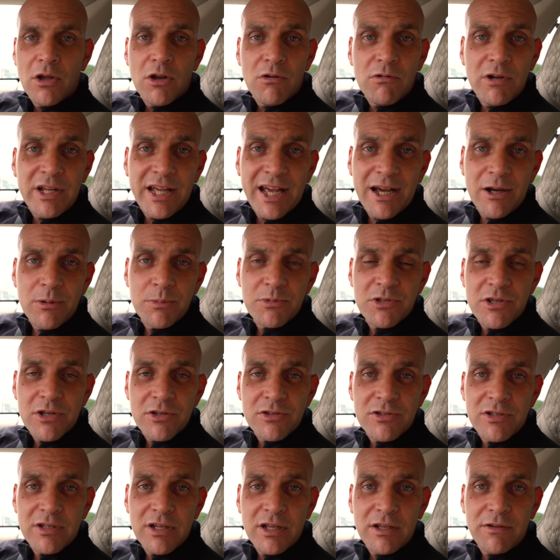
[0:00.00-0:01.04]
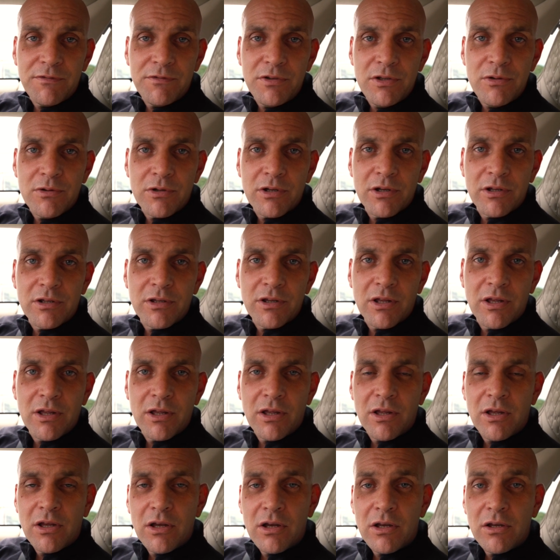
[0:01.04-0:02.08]
Really helps us if you can
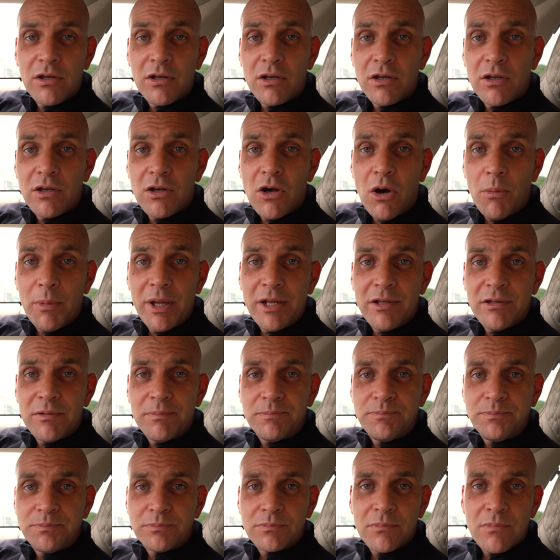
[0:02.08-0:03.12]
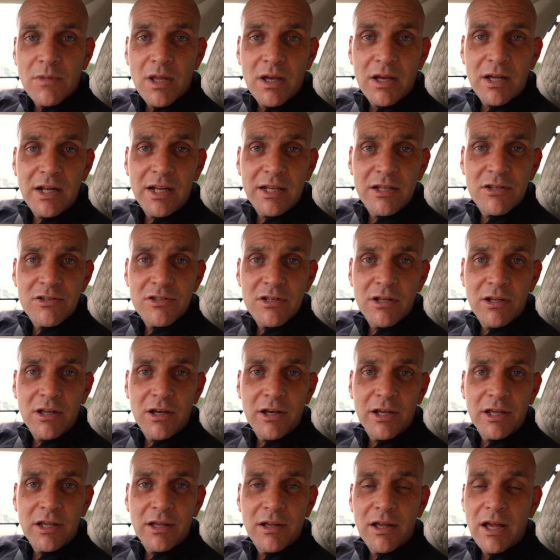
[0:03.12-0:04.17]
comment, click us a
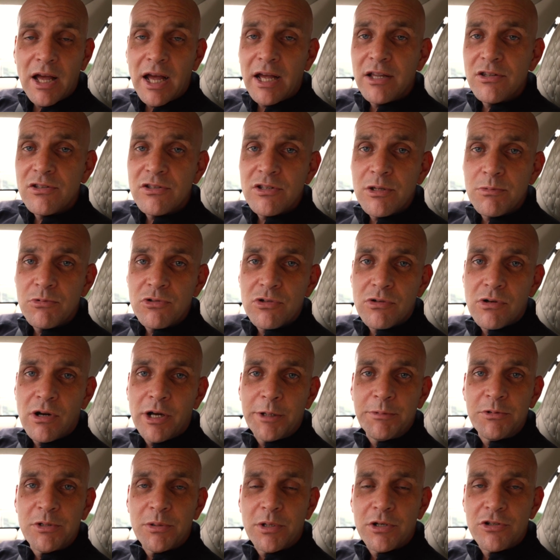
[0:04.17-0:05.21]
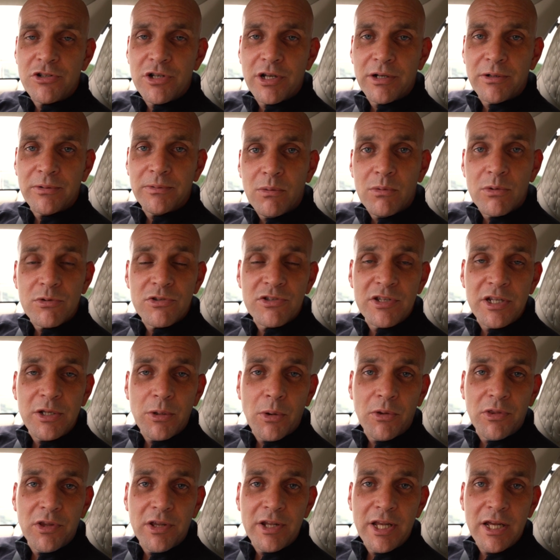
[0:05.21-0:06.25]
like and subscribe to our channel. We'll see you
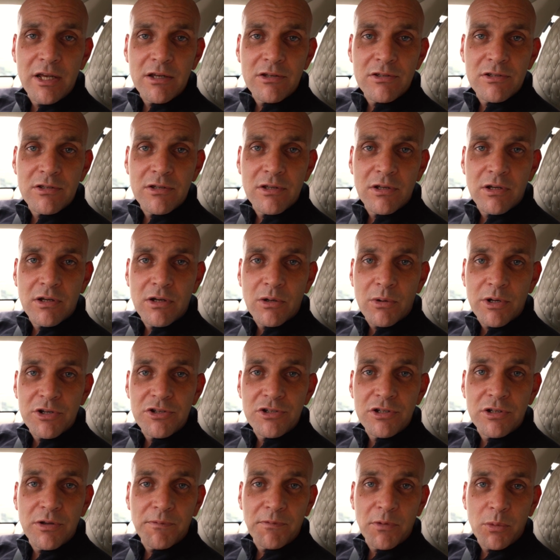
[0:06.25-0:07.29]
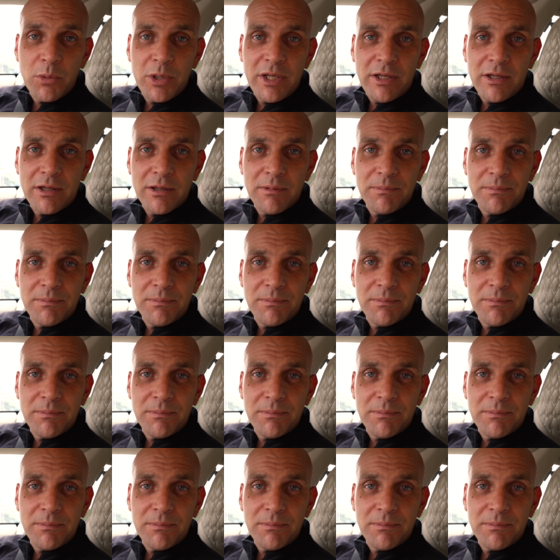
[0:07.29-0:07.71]
on the next question of the week.